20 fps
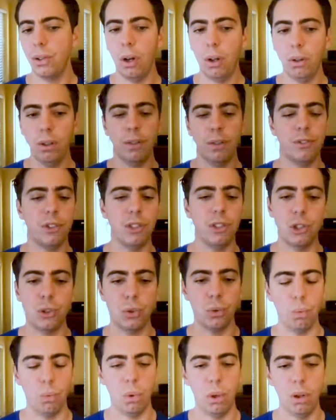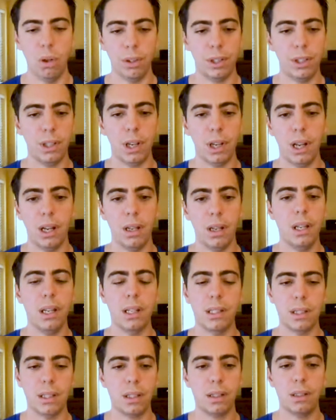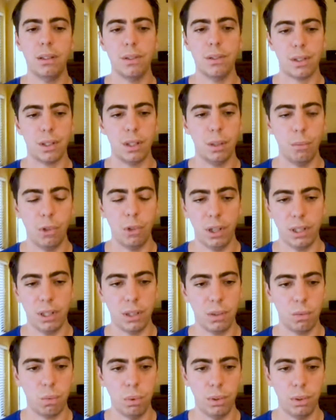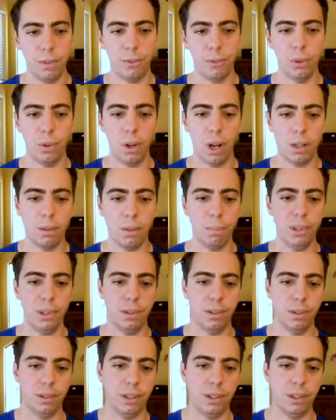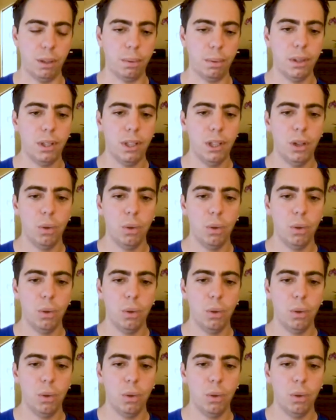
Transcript: all of these should work exactly the same way as it would if you had a built-in type.